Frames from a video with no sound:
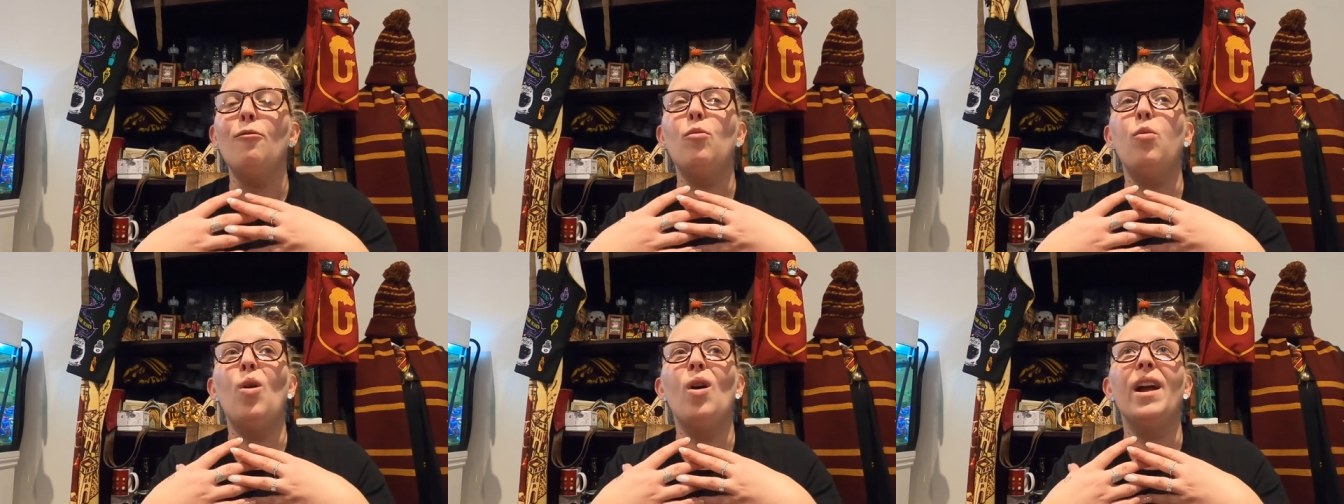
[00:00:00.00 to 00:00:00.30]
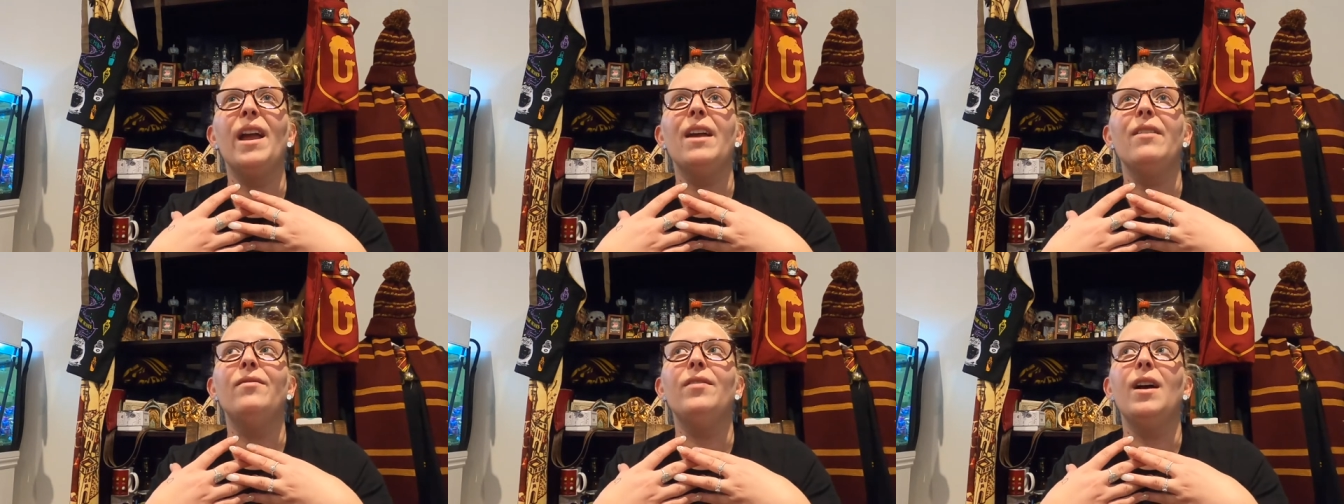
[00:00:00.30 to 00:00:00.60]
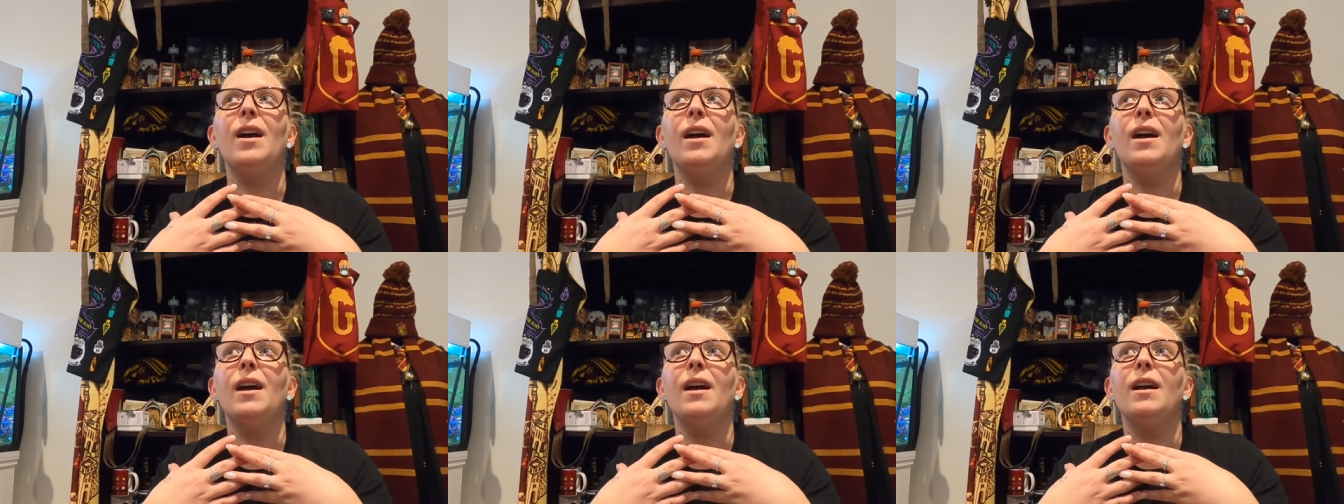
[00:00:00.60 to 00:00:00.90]

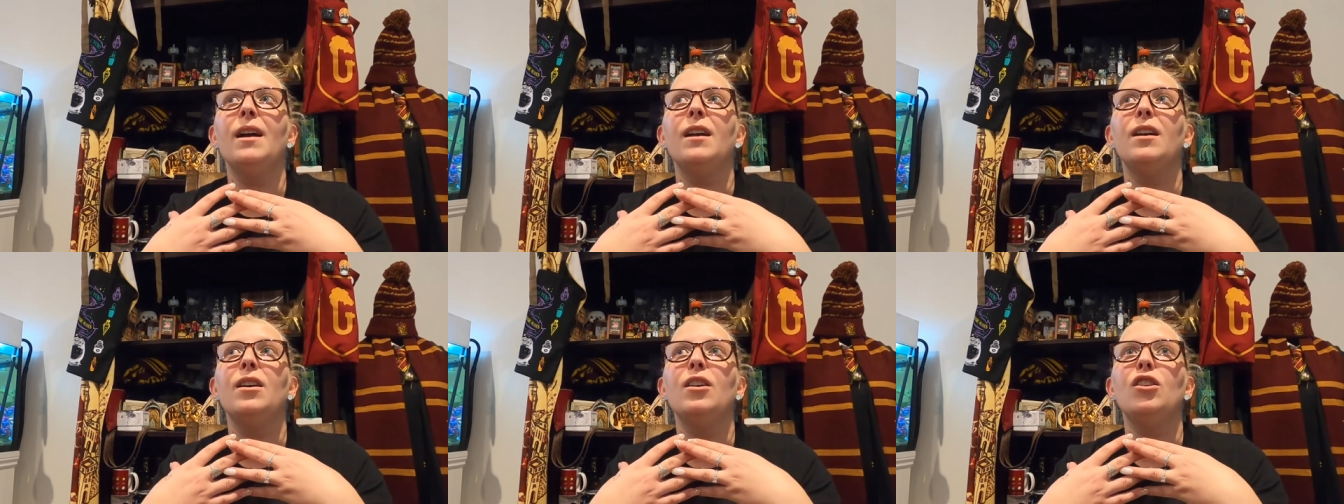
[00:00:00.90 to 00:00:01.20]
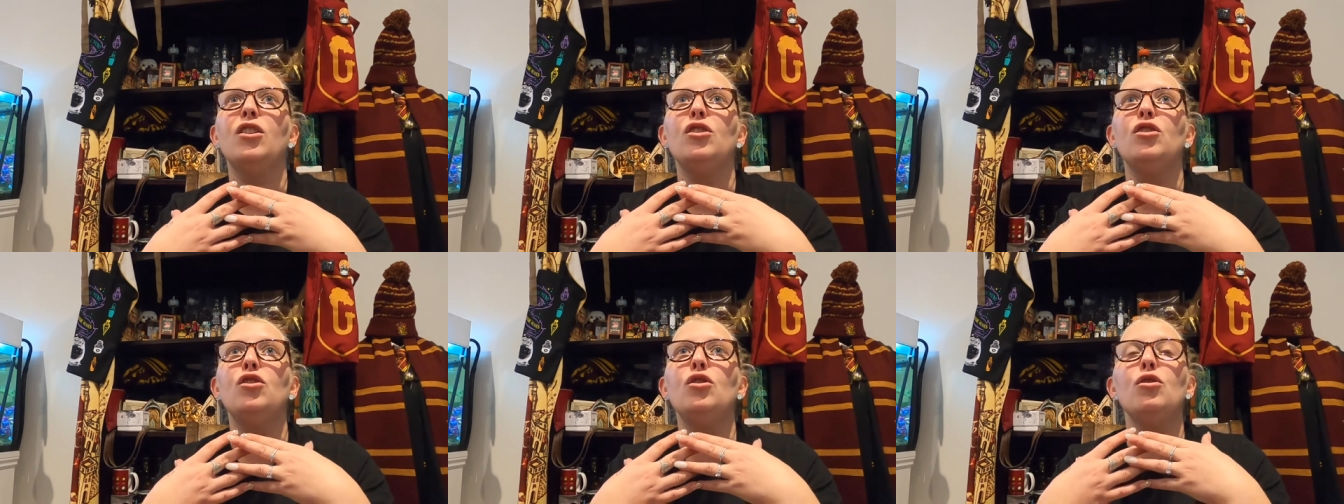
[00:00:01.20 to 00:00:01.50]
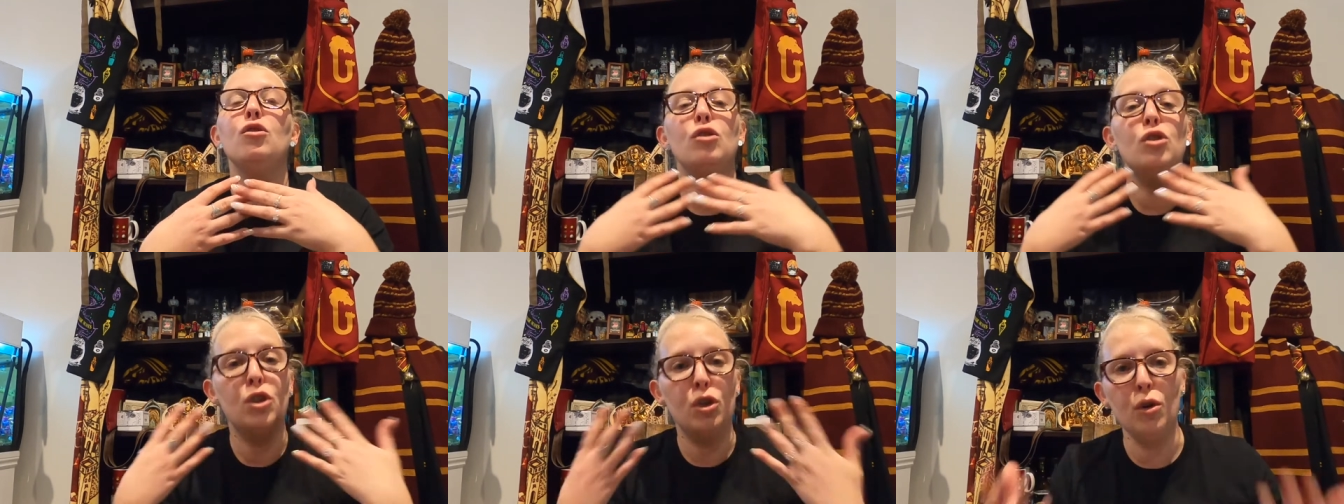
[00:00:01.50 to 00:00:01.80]
whatever
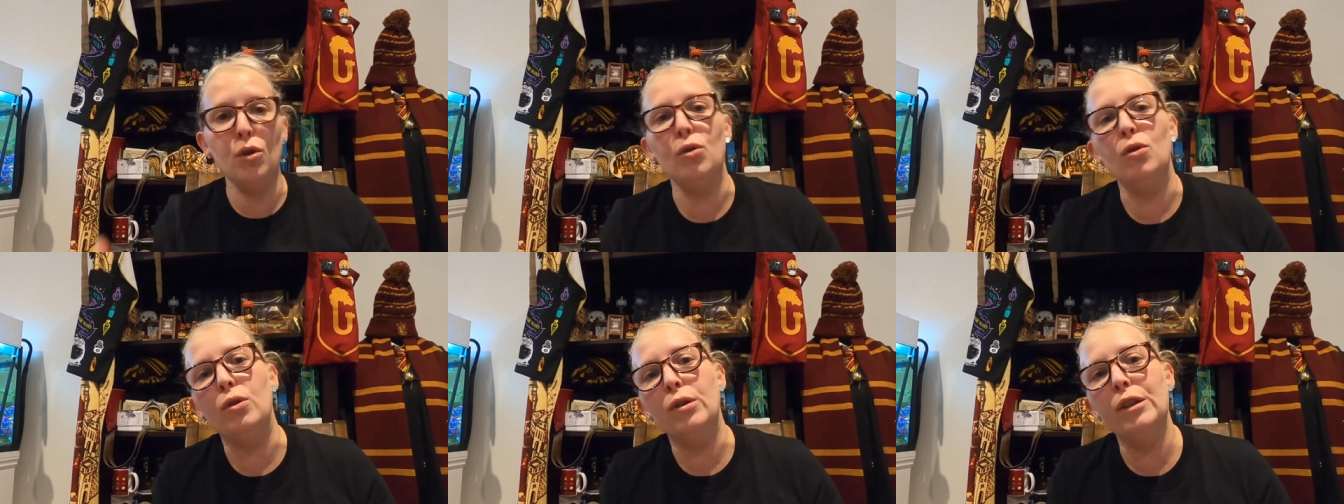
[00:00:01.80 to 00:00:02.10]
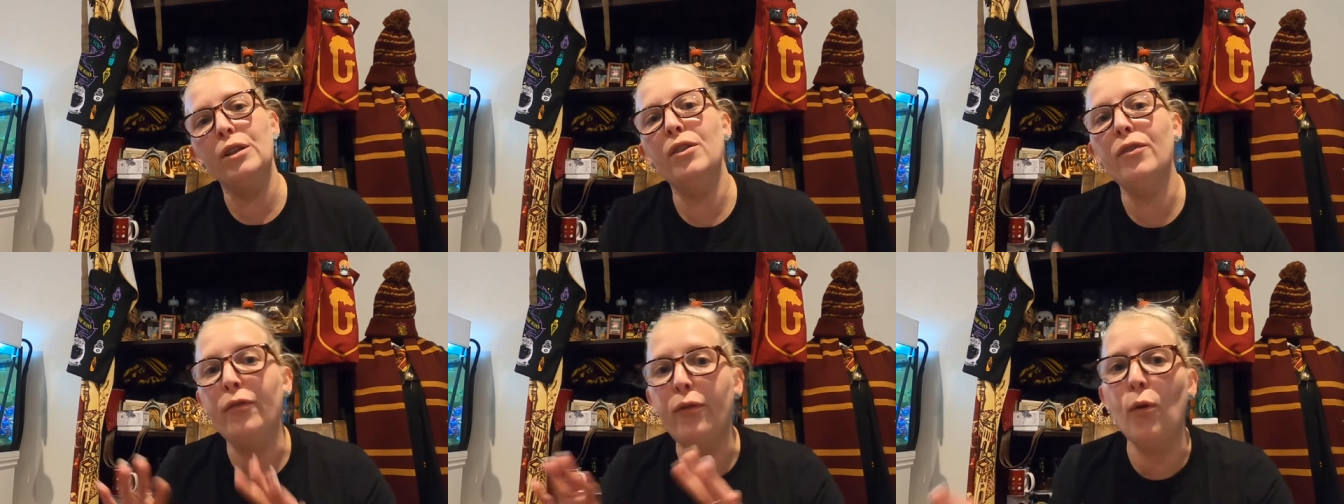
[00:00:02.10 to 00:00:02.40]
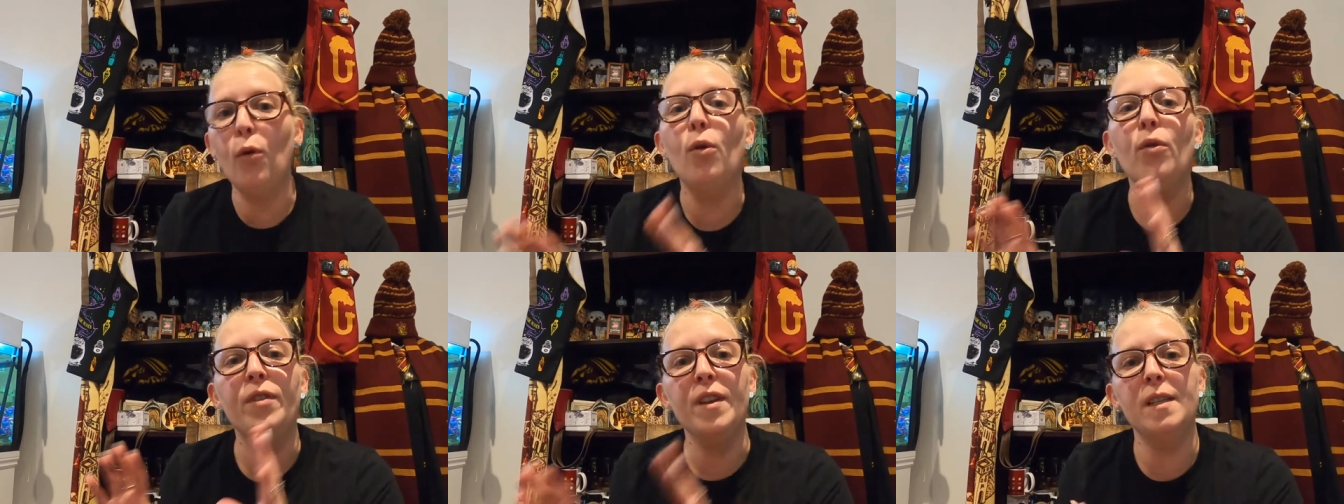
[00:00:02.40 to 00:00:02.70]
you choose
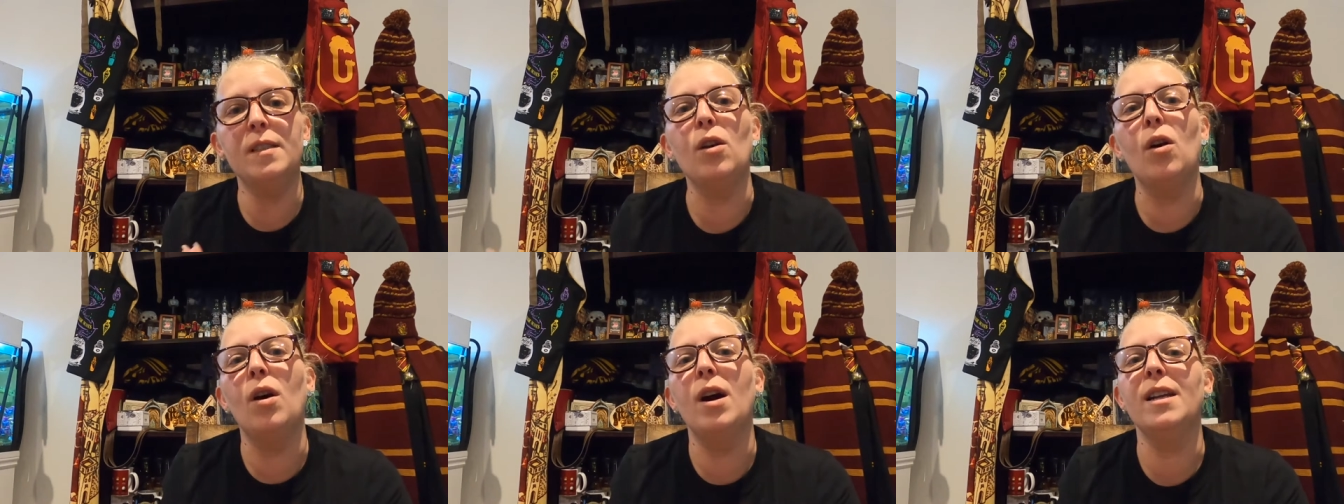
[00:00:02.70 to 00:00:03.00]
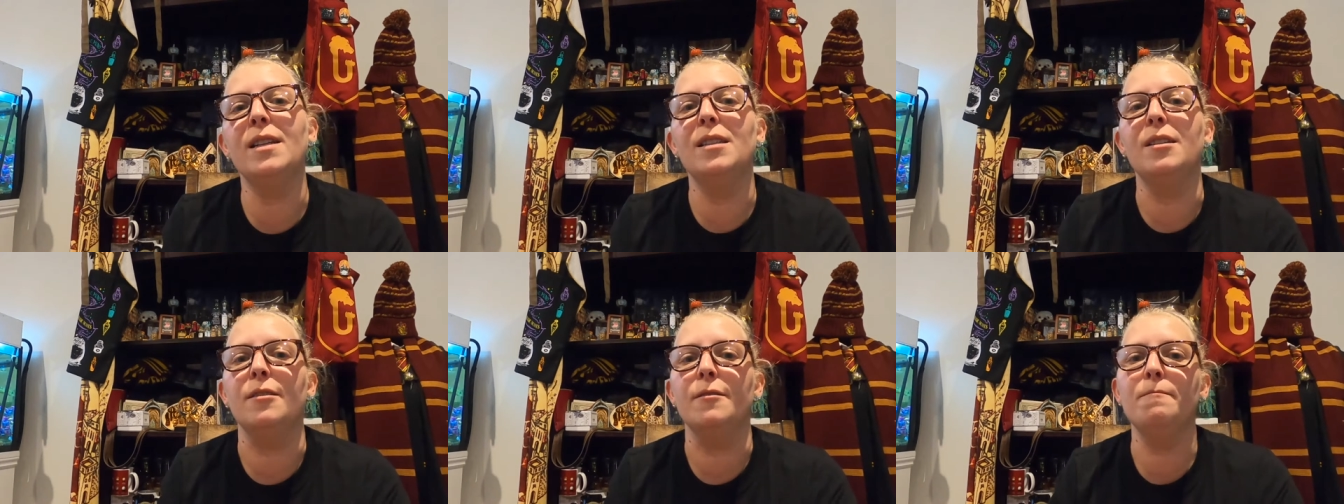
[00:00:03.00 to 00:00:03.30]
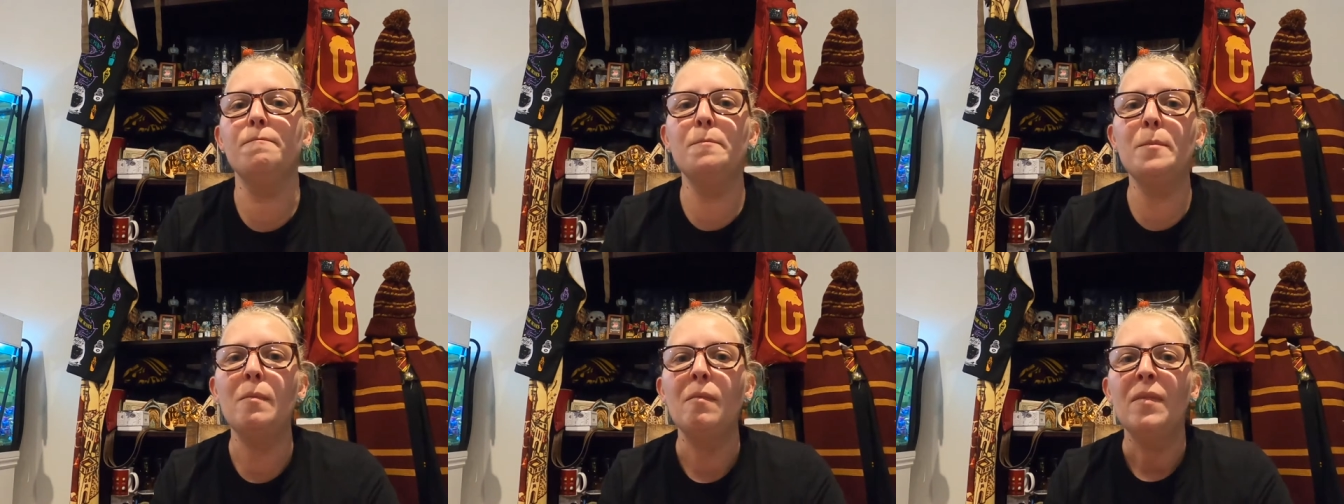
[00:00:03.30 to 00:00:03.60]
for this
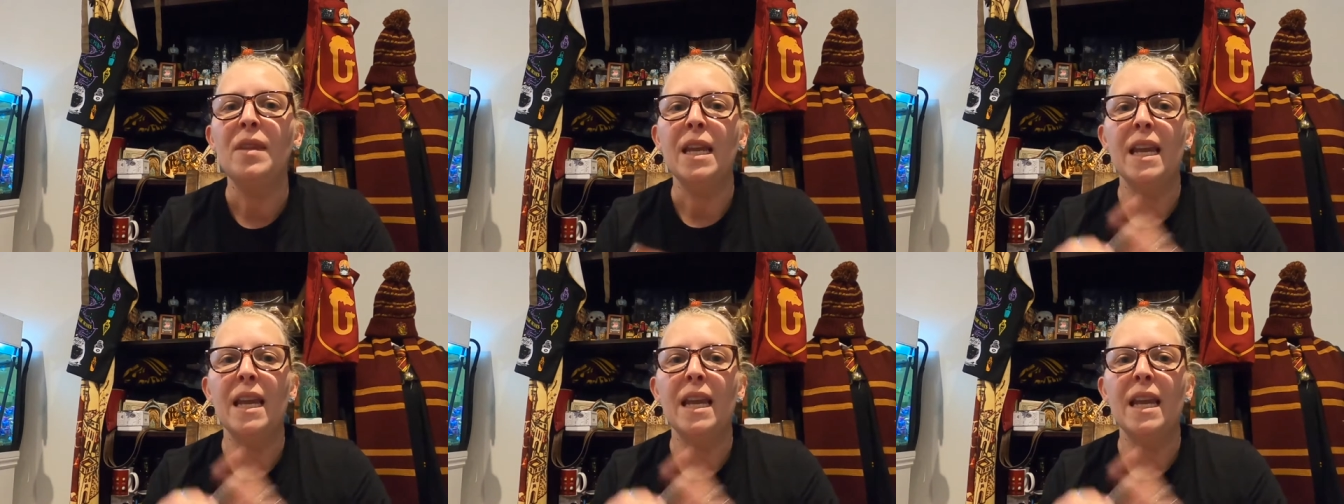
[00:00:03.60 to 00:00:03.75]
item